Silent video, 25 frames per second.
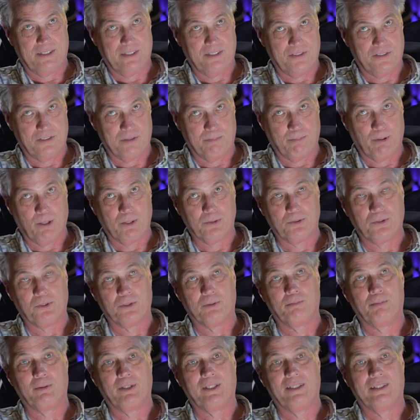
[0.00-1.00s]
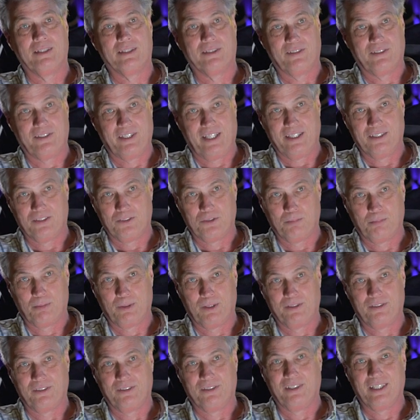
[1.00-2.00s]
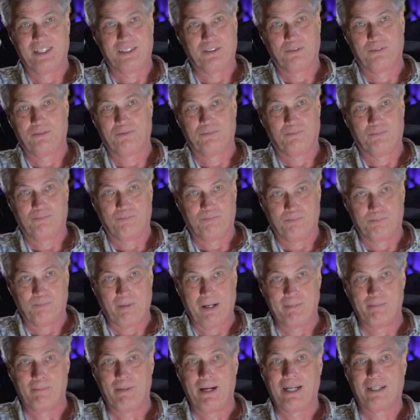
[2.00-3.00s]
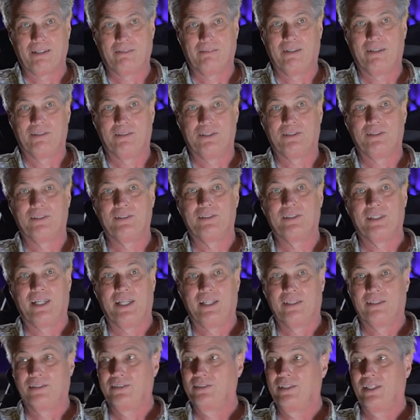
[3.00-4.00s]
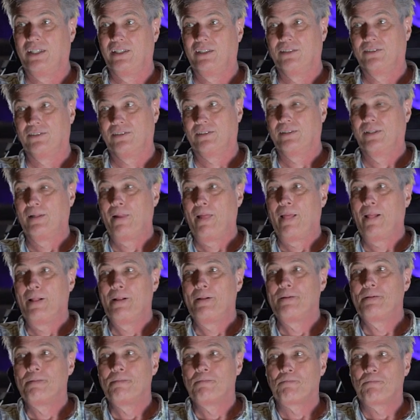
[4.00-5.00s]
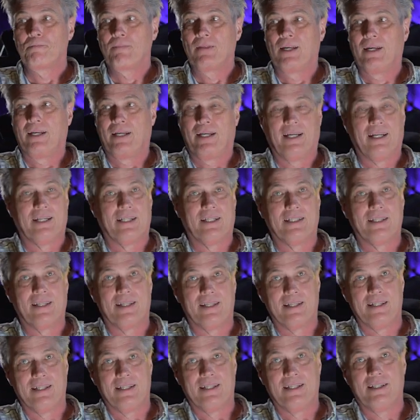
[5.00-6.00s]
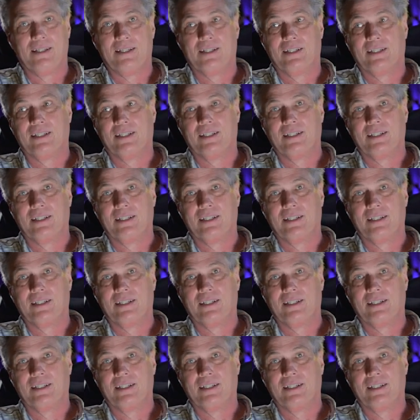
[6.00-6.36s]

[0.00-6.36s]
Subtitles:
supposed to be the salesperson. That's my background, is sales. The